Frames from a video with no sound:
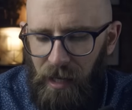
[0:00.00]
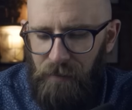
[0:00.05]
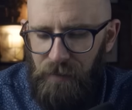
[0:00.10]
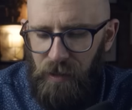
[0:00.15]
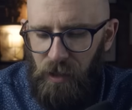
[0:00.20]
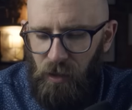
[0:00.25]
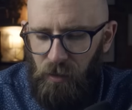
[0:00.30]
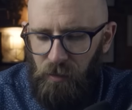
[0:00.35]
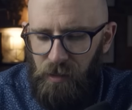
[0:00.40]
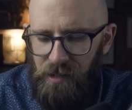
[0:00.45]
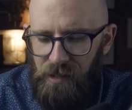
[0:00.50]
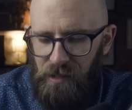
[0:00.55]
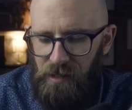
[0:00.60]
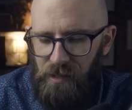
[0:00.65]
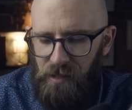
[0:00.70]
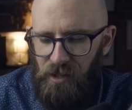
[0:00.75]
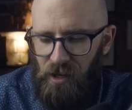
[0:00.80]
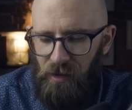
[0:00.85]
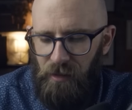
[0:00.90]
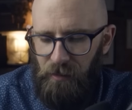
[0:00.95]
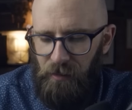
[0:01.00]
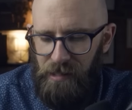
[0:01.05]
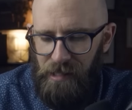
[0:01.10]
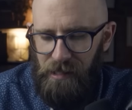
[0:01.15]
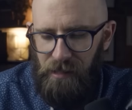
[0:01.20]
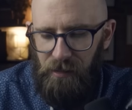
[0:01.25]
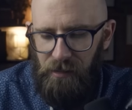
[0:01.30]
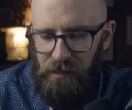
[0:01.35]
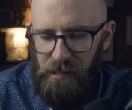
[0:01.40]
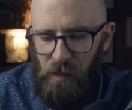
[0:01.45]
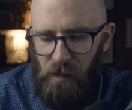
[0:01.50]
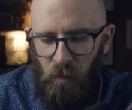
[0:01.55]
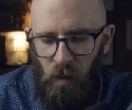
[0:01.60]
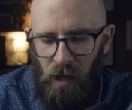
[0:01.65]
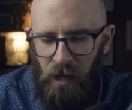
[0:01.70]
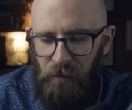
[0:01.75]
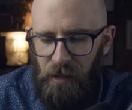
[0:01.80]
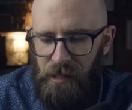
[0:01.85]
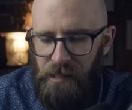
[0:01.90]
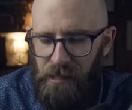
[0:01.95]
If the goal was just to show he wasn't guilty,
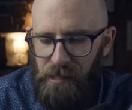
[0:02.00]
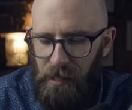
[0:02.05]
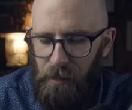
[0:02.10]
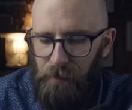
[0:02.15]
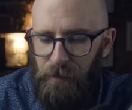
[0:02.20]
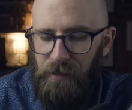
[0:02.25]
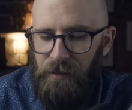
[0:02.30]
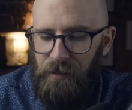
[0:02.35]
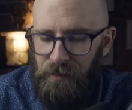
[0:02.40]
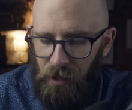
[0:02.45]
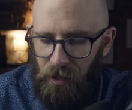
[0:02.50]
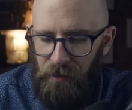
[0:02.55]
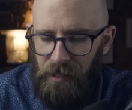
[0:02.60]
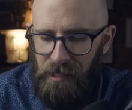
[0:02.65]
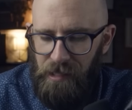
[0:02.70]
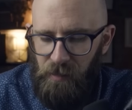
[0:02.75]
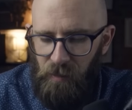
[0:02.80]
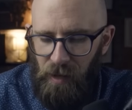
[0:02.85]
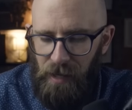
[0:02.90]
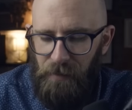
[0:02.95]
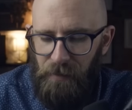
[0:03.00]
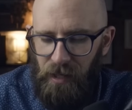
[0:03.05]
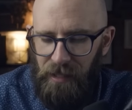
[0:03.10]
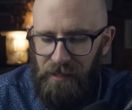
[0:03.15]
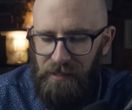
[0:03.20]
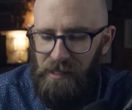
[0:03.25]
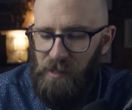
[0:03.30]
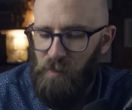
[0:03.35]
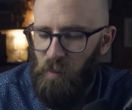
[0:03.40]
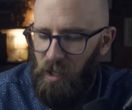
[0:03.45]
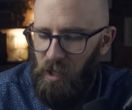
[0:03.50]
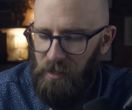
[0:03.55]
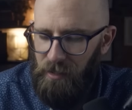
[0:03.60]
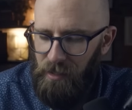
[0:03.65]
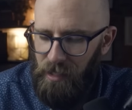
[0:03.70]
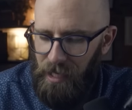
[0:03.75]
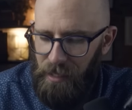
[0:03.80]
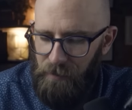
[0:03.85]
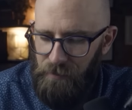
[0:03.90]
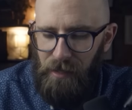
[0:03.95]
why waste time throwing his weight behind these wild
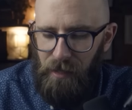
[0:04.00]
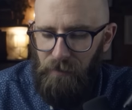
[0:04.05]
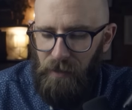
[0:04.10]
claims?